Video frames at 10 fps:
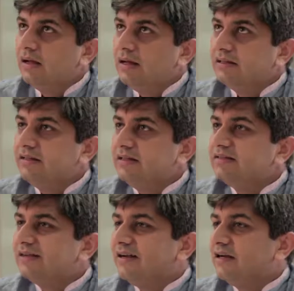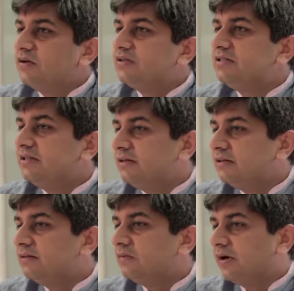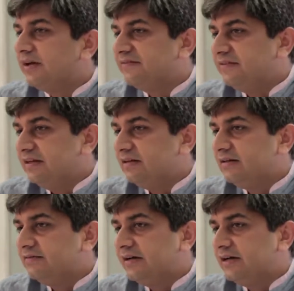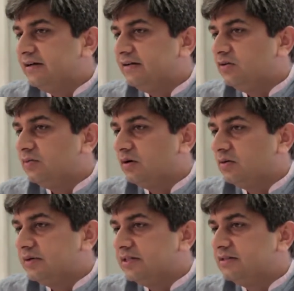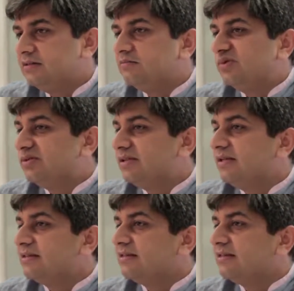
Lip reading: The thing is, right now still what I feel where home automation mostly is